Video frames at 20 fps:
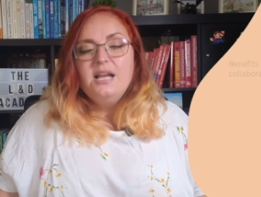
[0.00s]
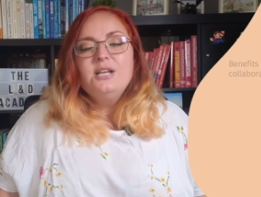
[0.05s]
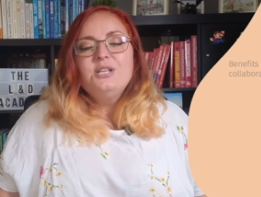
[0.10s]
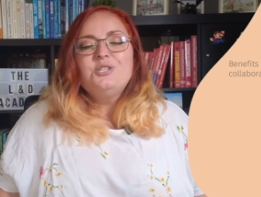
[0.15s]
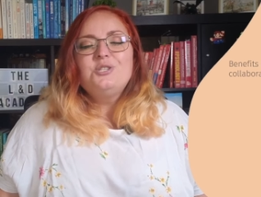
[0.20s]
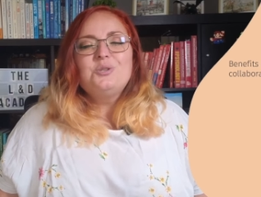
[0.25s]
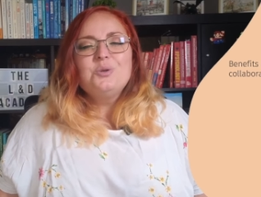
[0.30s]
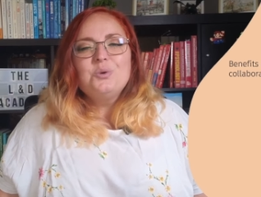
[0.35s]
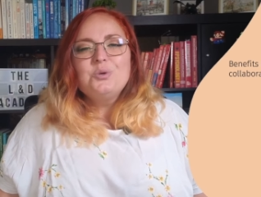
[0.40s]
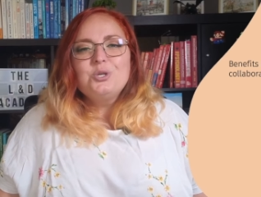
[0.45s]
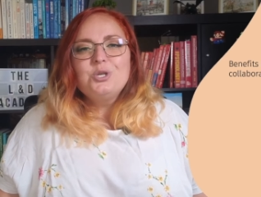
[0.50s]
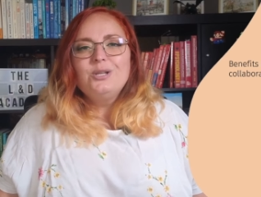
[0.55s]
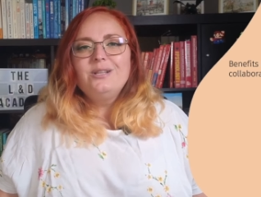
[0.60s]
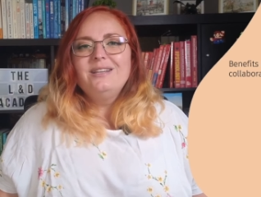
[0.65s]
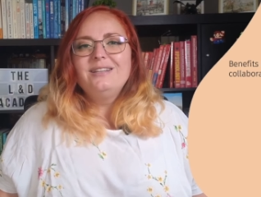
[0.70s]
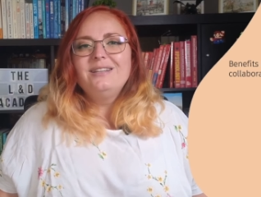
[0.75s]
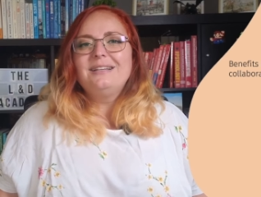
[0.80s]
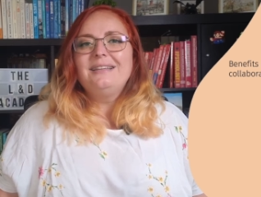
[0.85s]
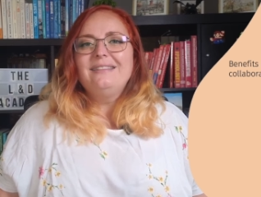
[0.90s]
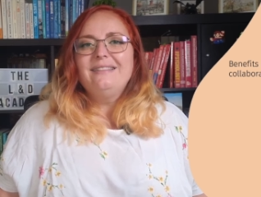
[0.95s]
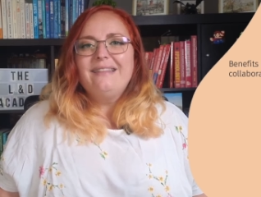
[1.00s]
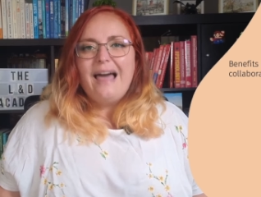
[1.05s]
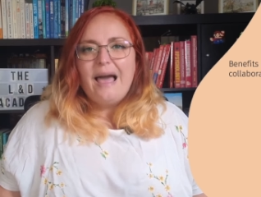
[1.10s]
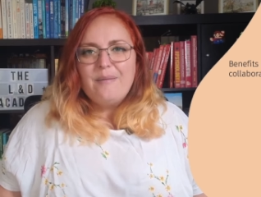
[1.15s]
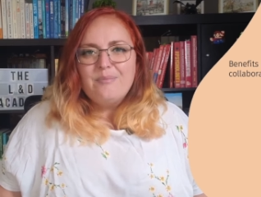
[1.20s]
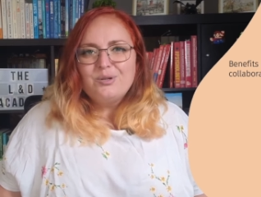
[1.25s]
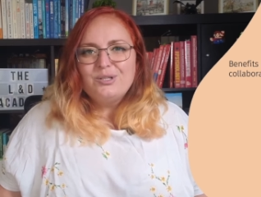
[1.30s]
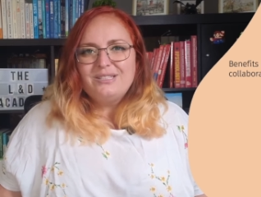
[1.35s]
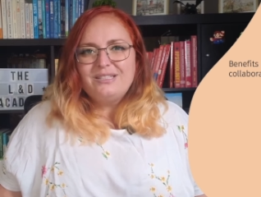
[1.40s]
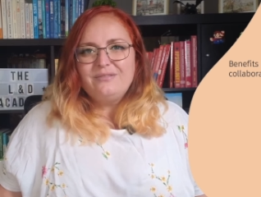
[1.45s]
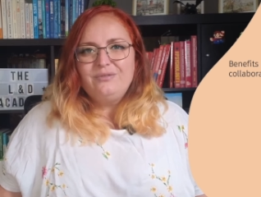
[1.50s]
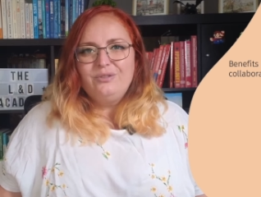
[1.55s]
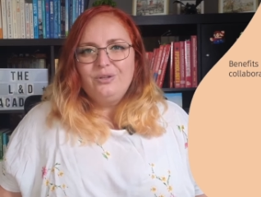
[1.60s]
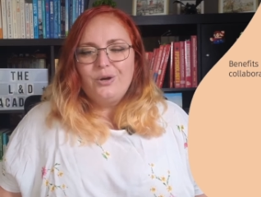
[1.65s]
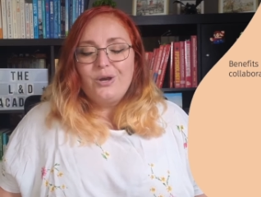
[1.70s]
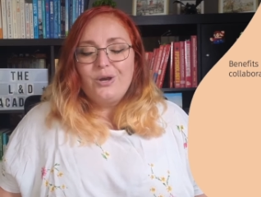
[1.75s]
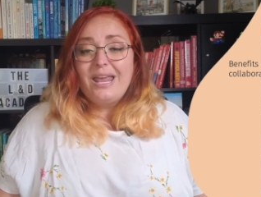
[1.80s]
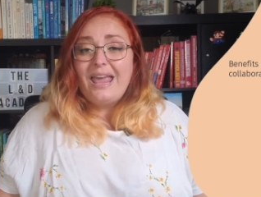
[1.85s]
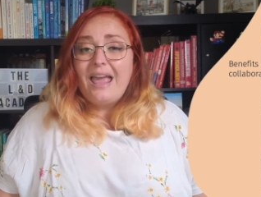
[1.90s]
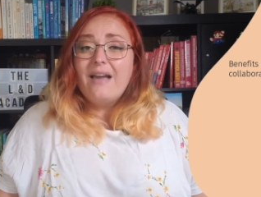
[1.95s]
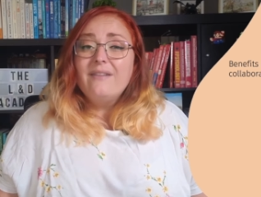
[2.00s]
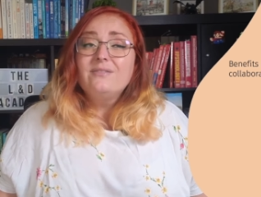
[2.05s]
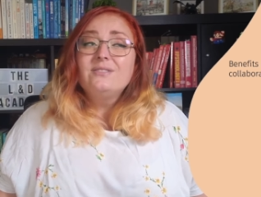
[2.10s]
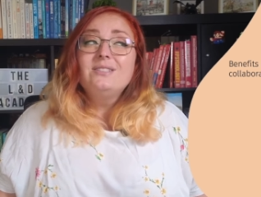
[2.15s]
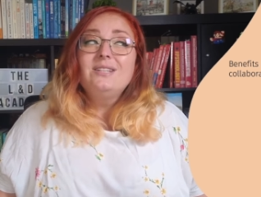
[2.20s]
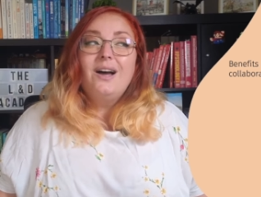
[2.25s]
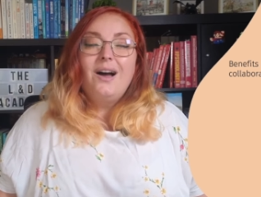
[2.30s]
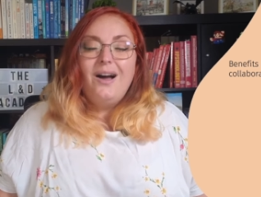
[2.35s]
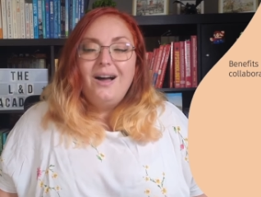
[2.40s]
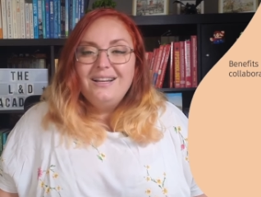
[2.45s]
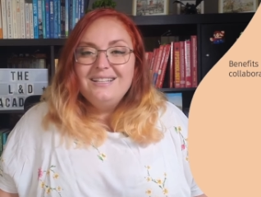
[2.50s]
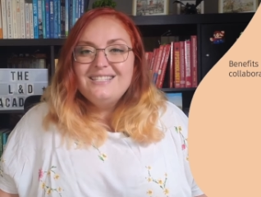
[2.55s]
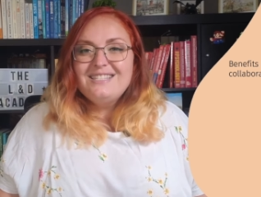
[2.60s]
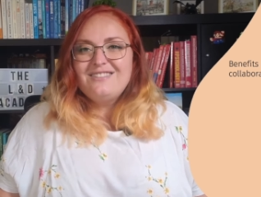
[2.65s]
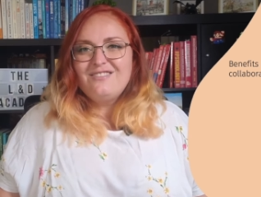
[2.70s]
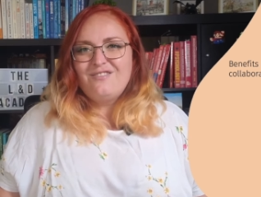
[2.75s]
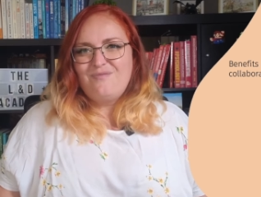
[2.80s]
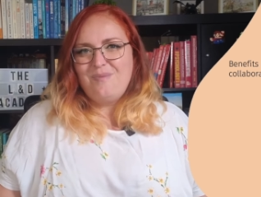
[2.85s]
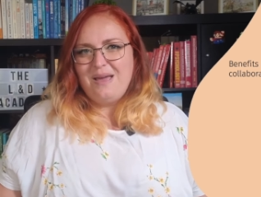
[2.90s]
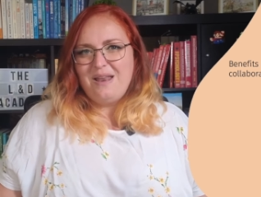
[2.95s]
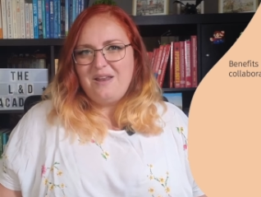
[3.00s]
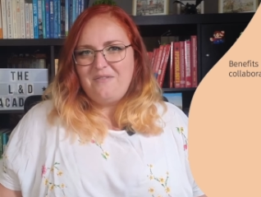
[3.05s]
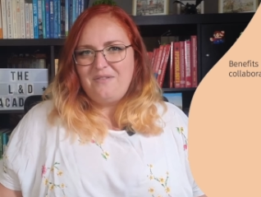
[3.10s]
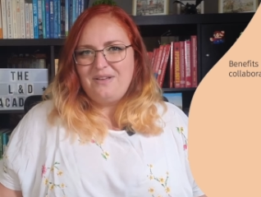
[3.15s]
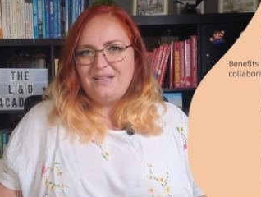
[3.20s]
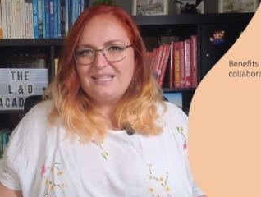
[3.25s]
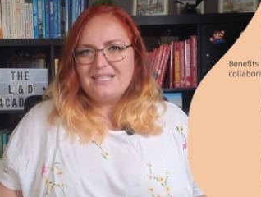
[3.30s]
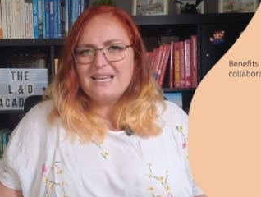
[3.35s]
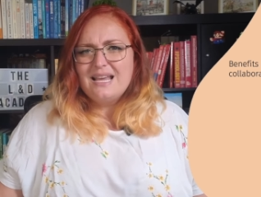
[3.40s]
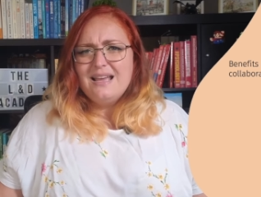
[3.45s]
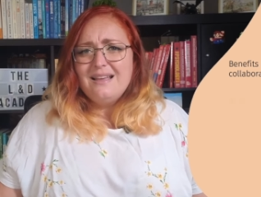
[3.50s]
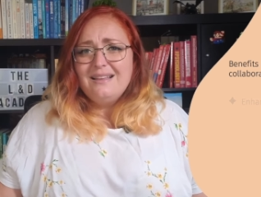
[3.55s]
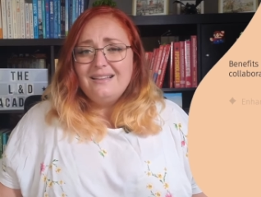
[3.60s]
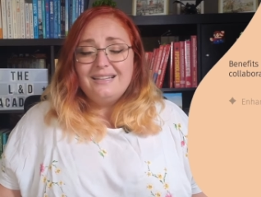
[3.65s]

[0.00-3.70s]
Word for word: Social and collaborative learning have tons of benefits,